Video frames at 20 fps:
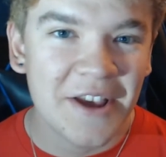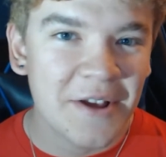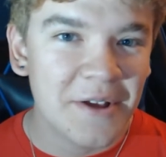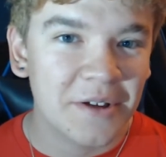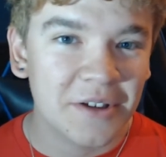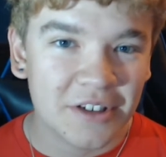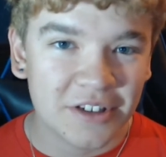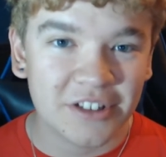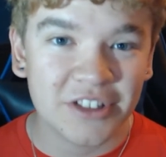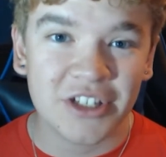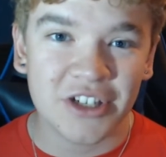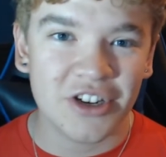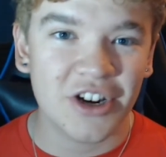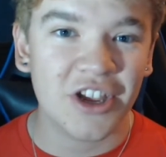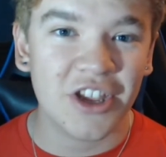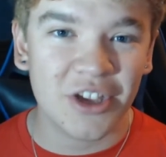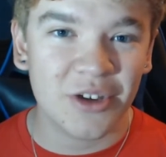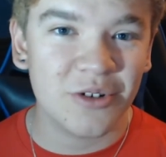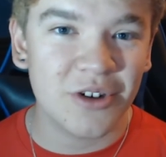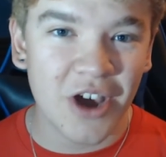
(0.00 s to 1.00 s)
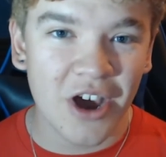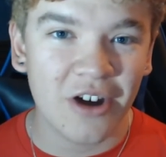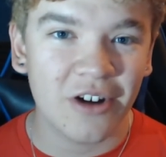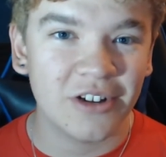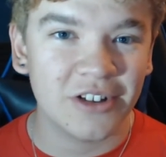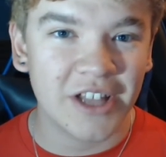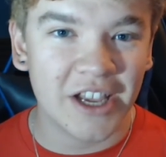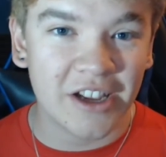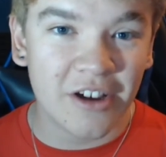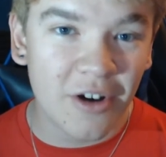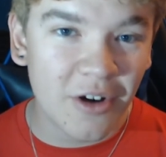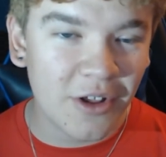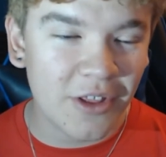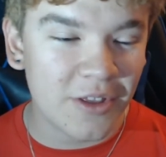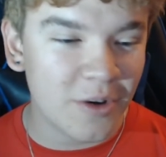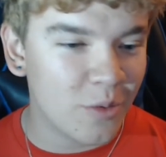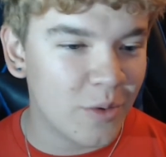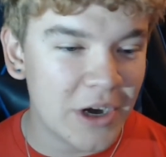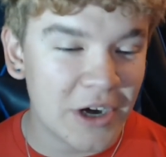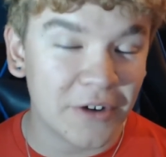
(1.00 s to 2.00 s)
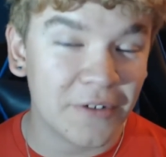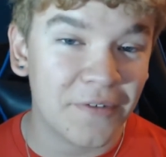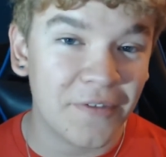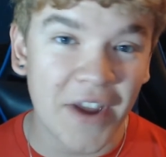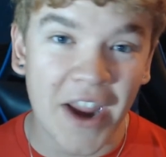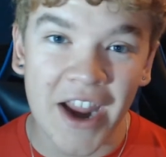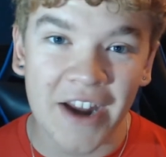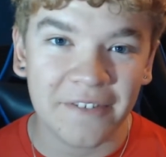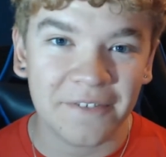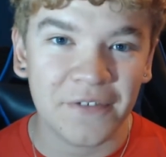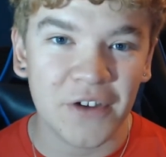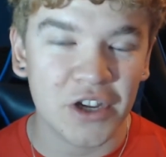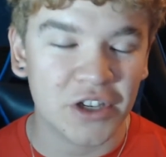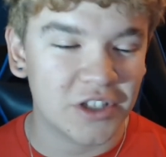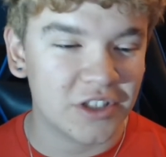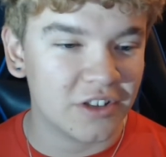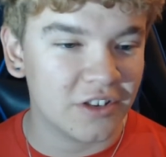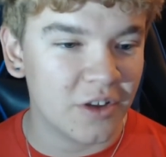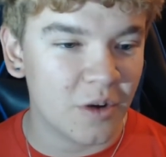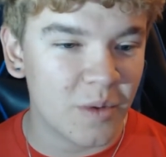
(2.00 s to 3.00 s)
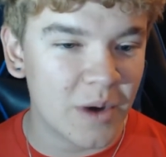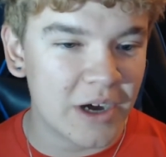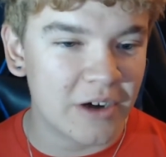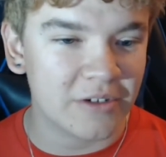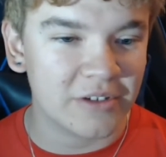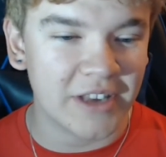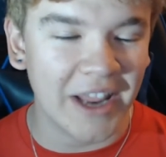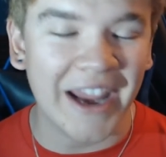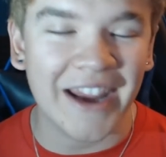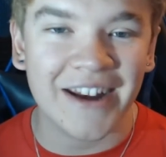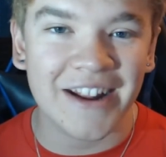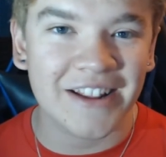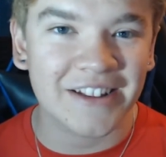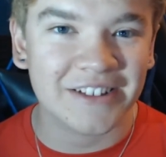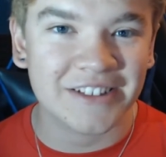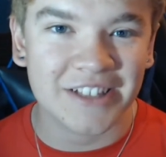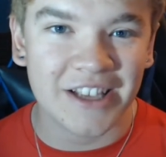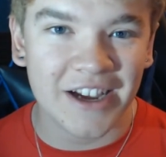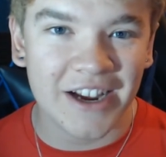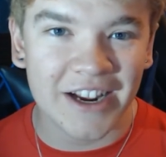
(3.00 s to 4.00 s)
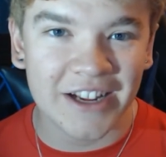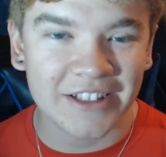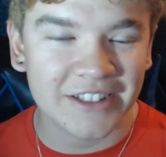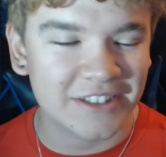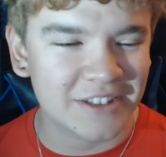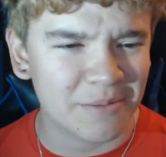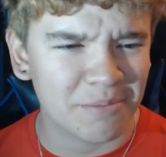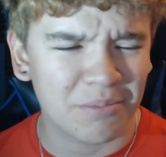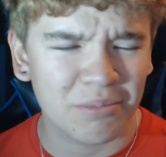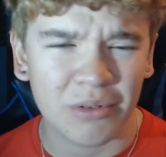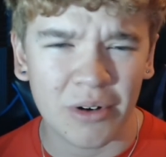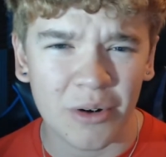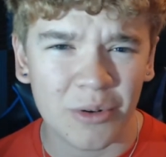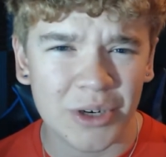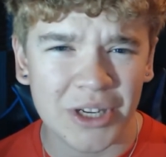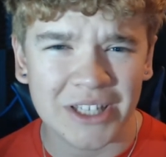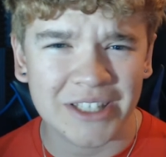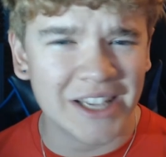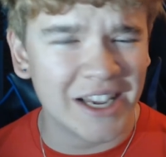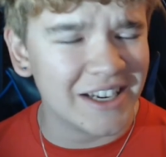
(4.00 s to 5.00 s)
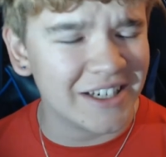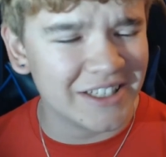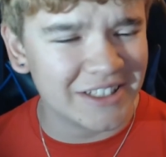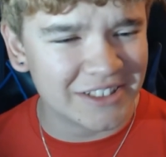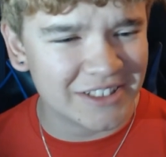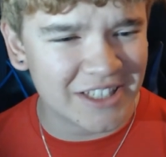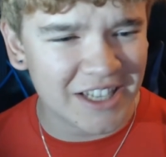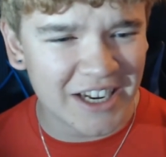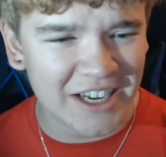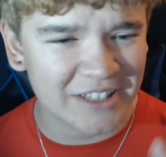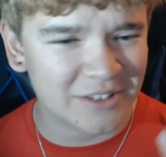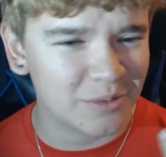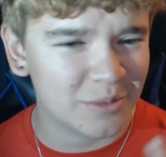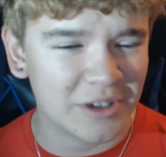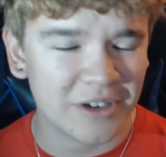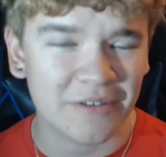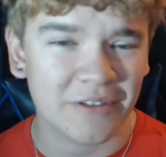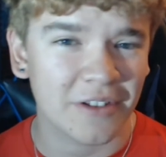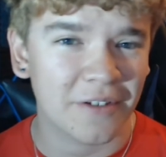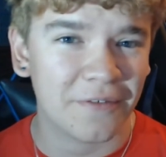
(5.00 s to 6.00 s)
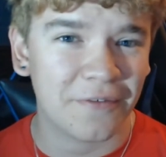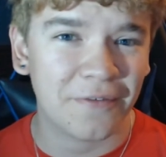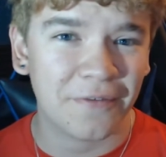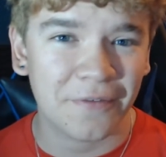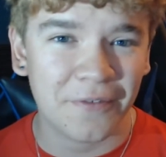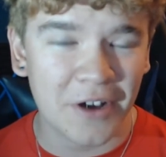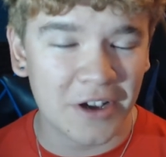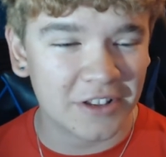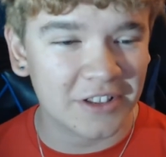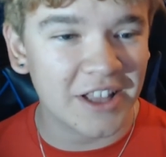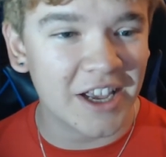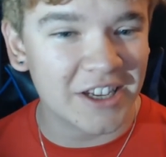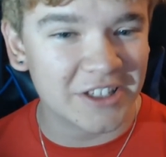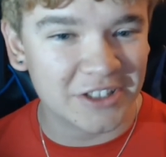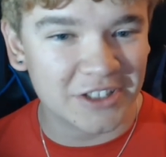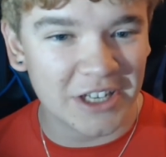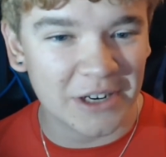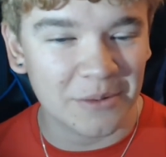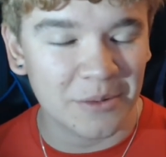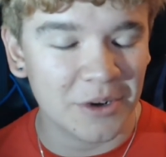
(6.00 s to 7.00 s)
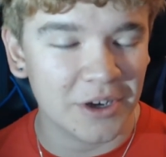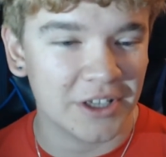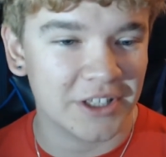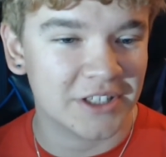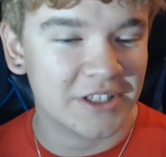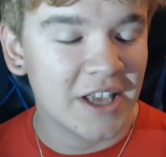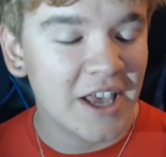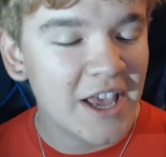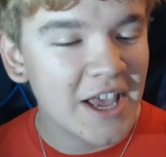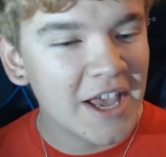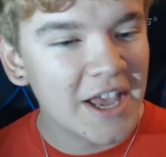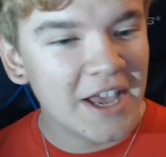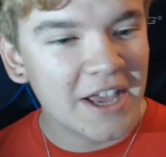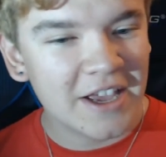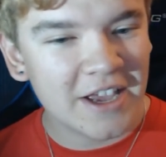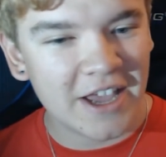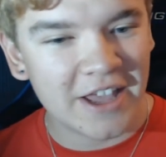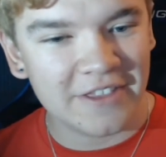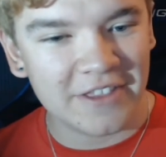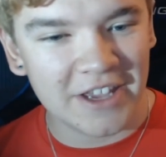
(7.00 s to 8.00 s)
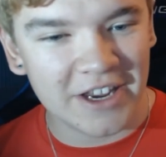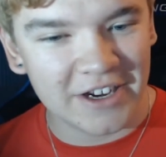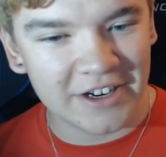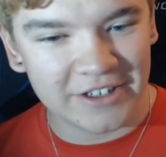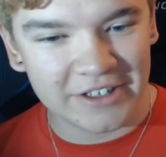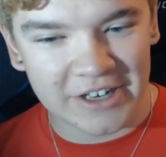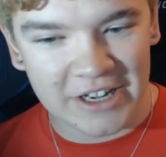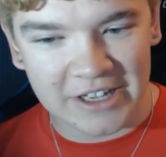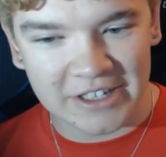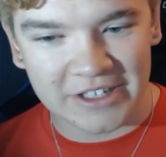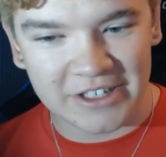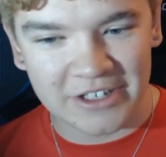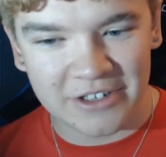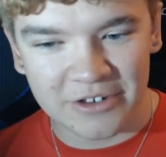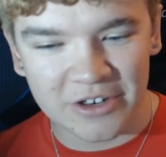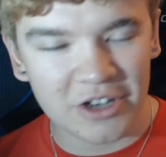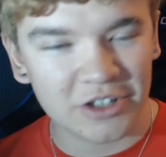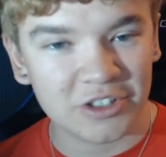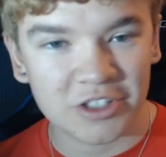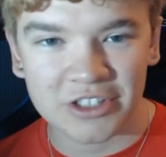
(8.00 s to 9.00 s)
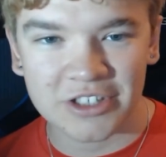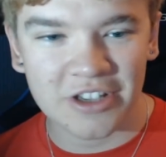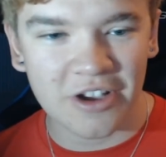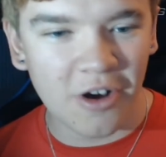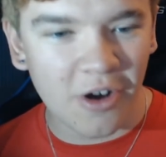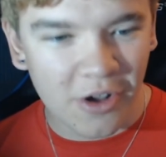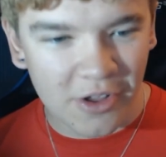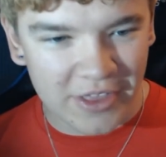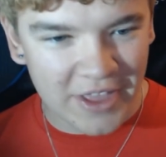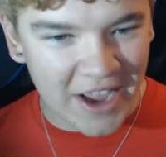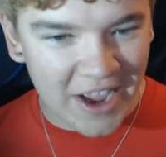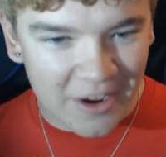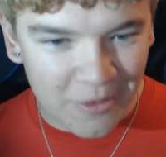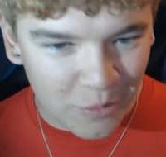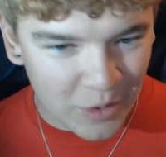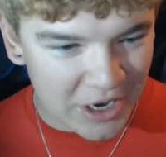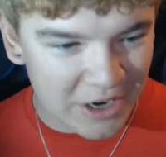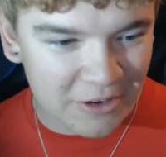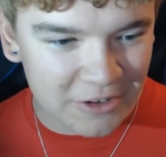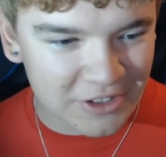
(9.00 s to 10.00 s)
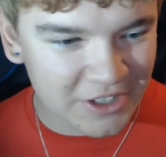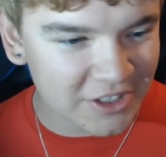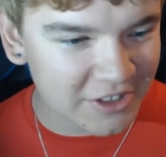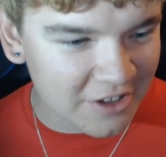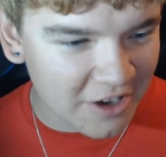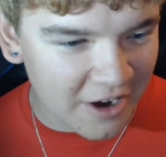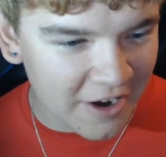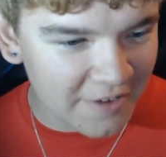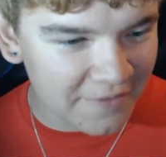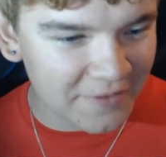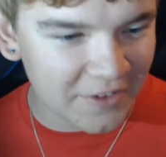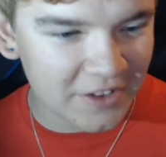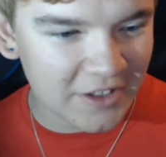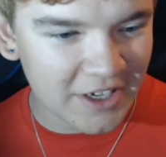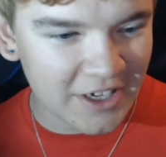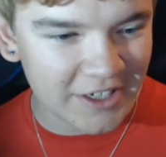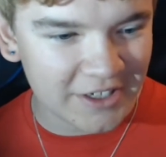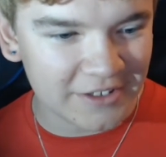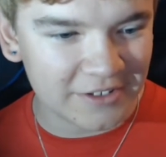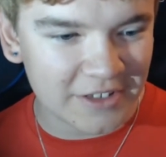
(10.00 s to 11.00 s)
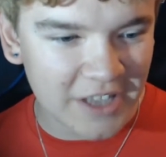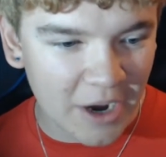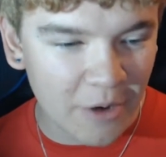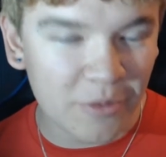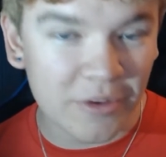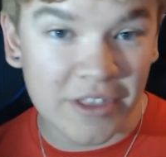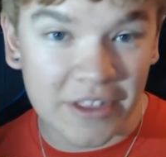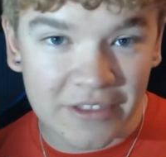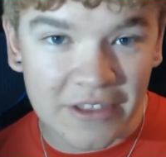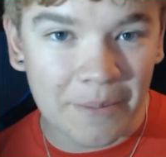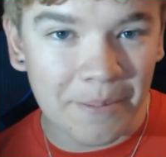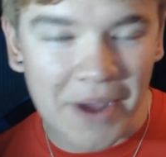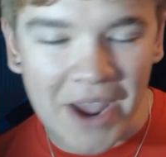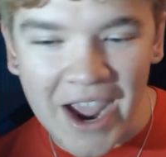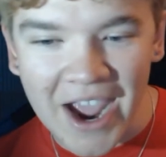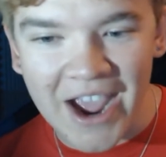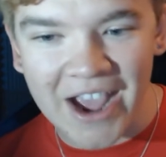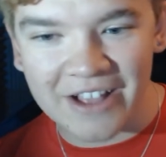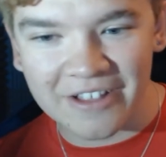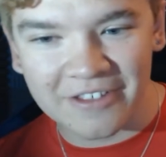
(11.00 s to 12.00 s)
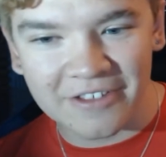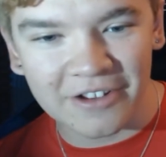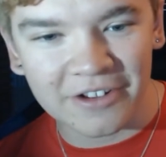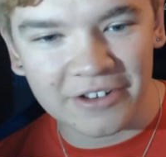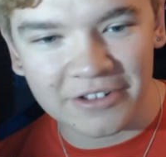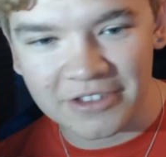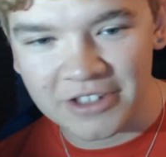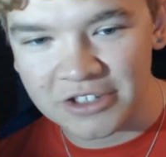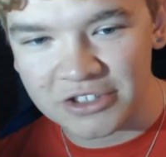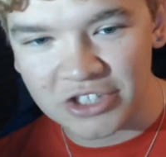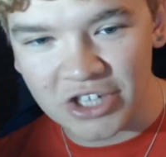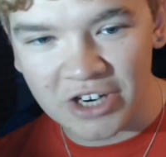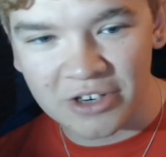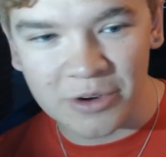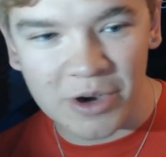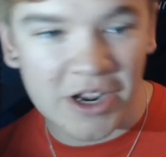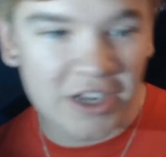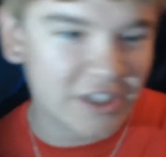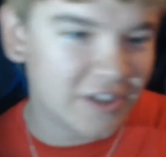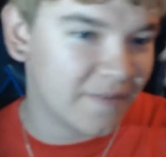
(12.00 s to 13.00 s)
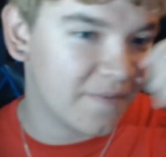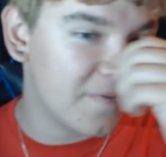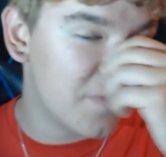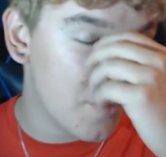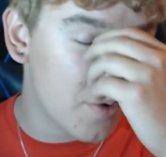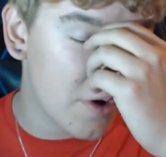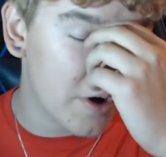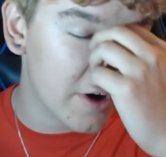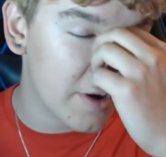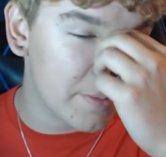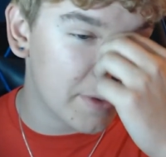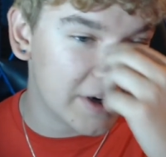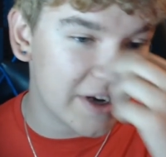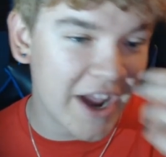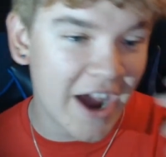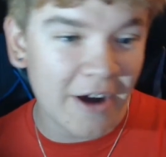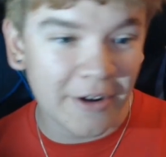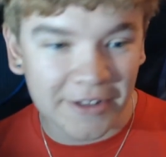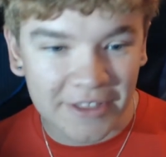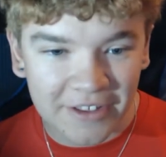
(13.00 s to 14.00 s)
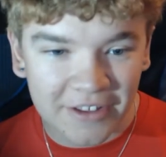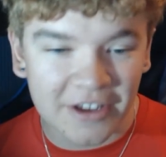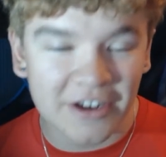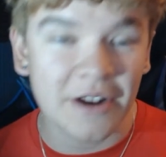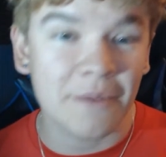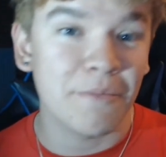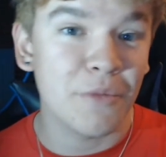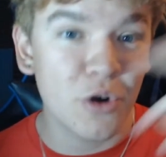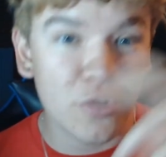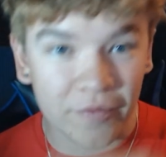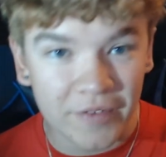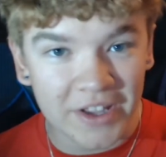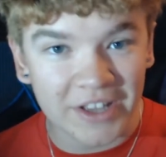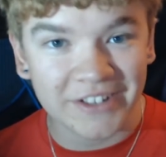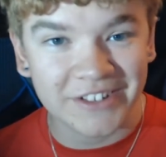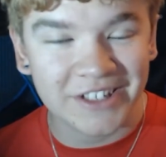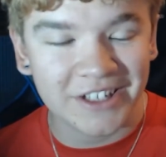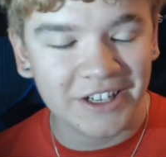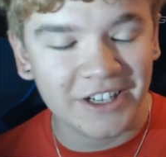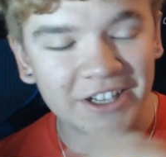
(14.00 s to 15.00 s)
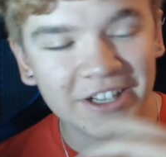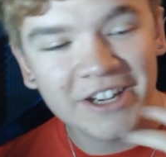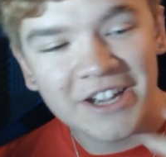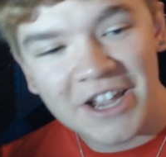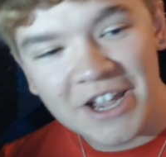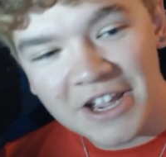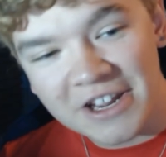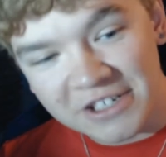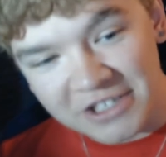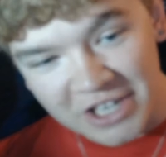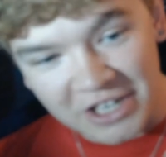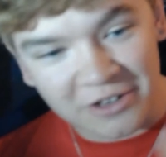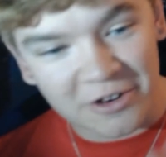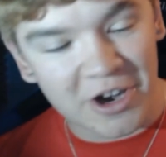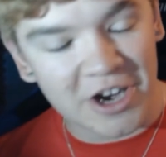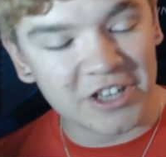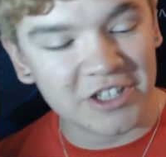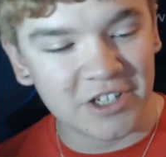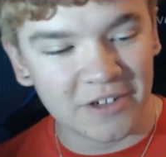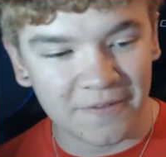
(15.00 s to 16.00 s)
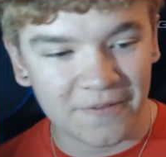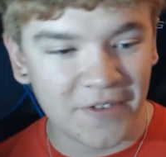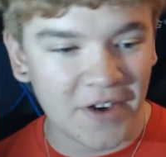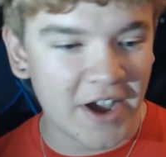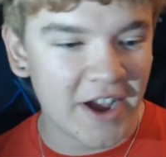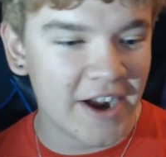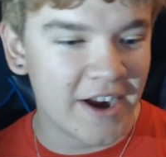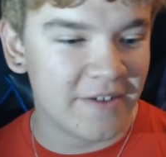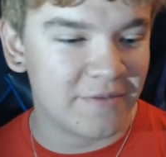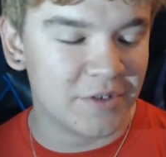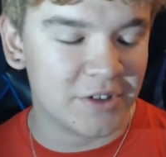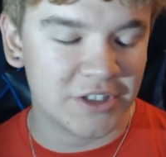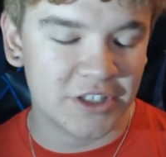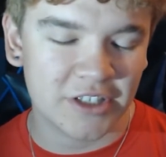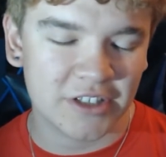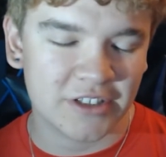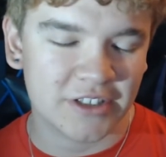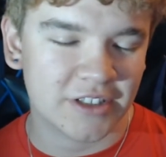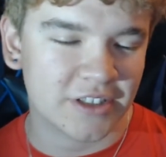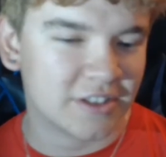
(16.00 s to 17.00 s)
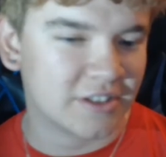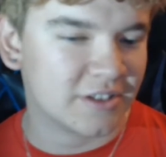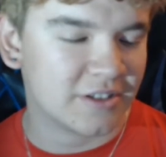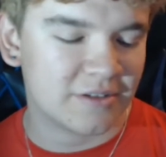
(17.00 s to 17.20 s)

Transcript: You, know, you know, like all the weird fan fiction, the weird dating sites, the brony dating sites, whatever the fuck that shit was and then you know just all that weird stuff and then that was in the past on the generation 4 but now it's going to move into generation 5 which is